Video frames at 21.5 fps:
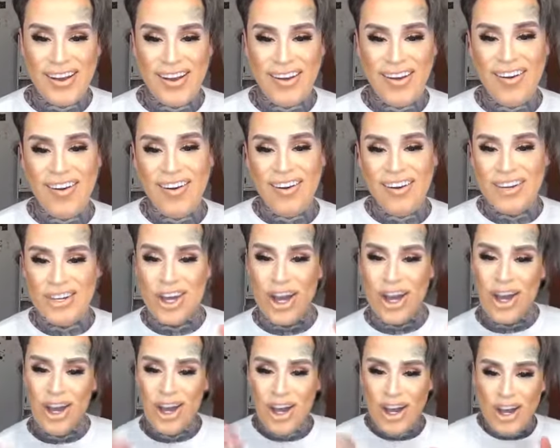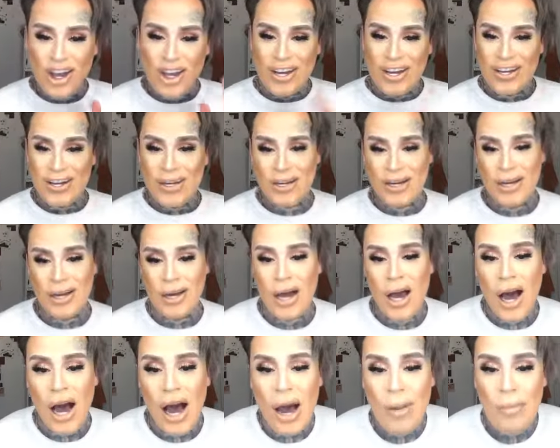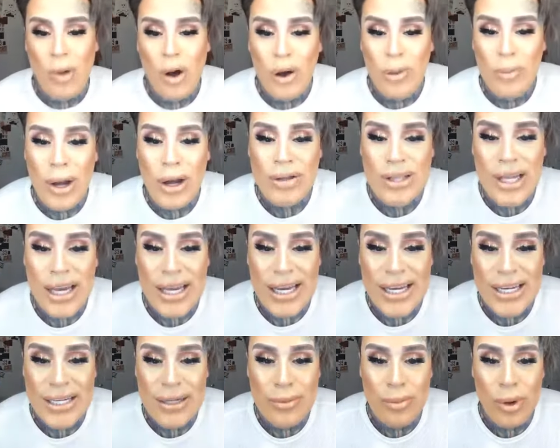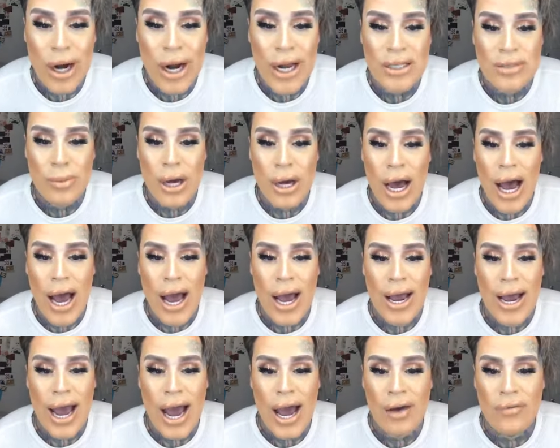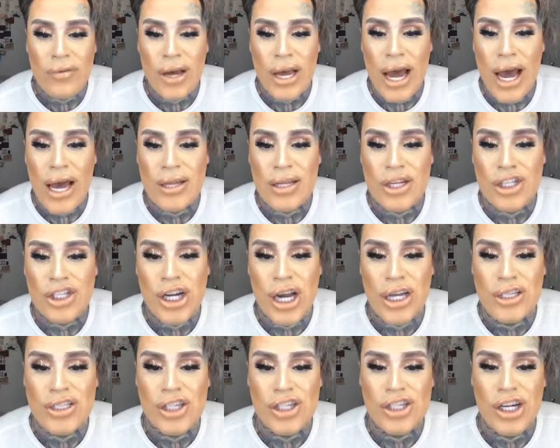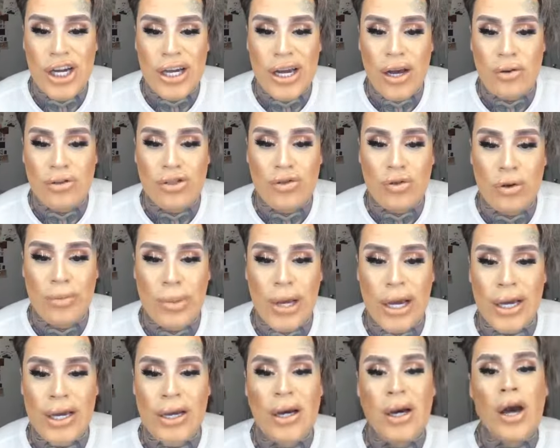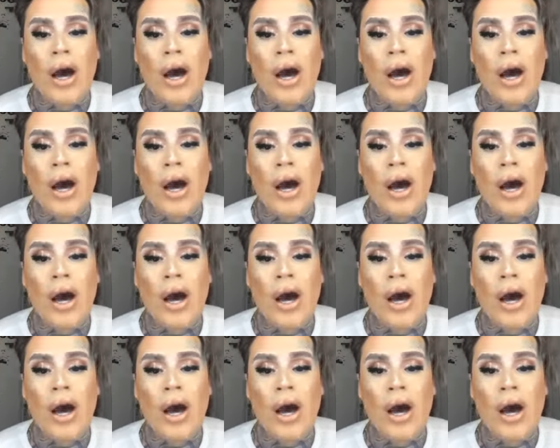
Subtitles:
Oh, yay. I'm all about the indie brands, but I haven't had the chance to check out Sormay.